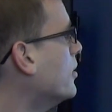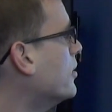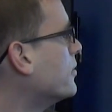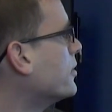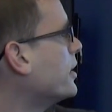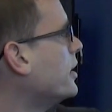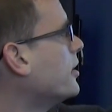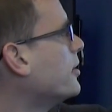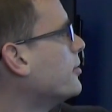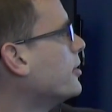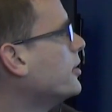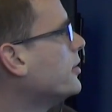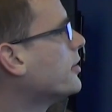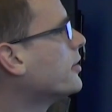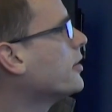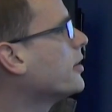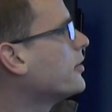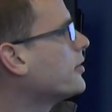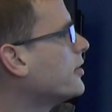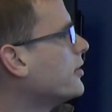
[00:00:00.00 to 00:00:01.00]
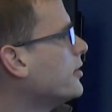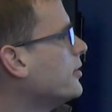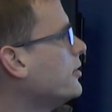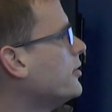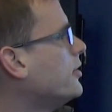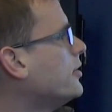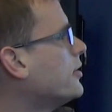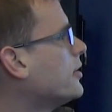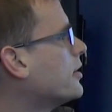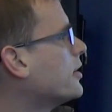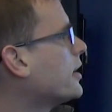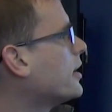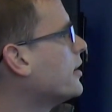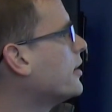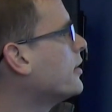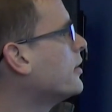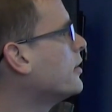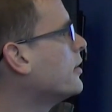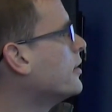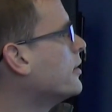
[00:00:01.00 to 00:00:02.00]
over here, what you can also do is you can click
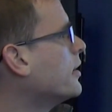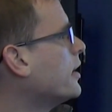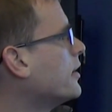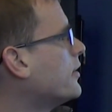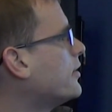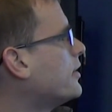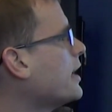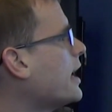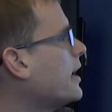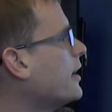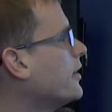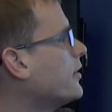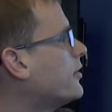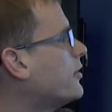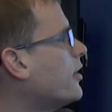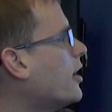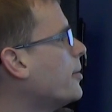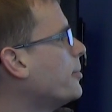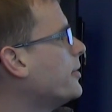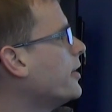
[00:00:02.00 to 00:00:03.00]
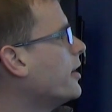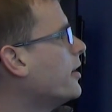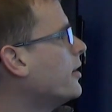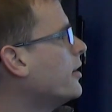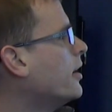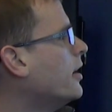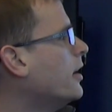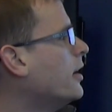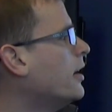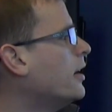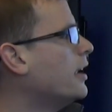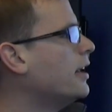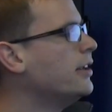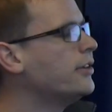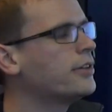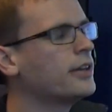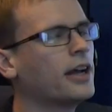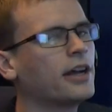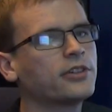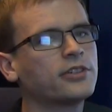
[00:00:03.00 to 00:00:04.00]
on that status drop down, and you
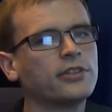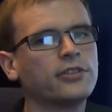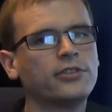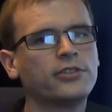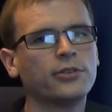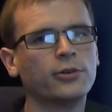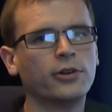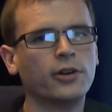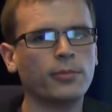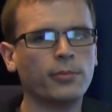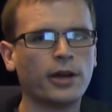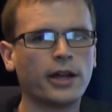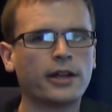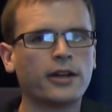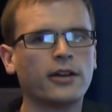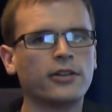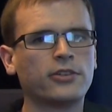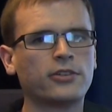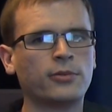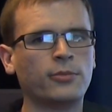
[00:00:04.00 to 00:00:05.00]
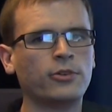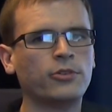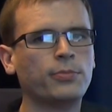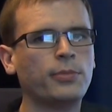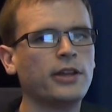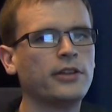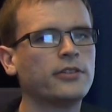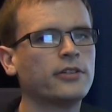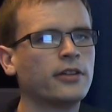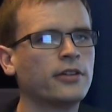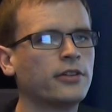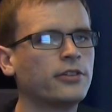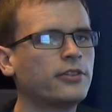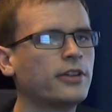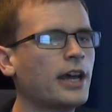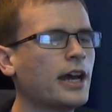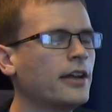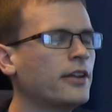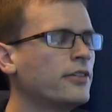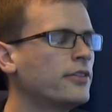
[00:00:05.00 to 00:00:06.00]
can actually sort by customers based on their
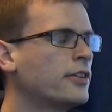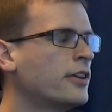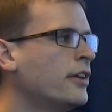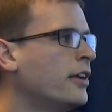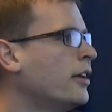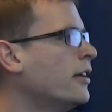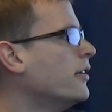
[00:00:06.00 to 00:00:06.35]
status.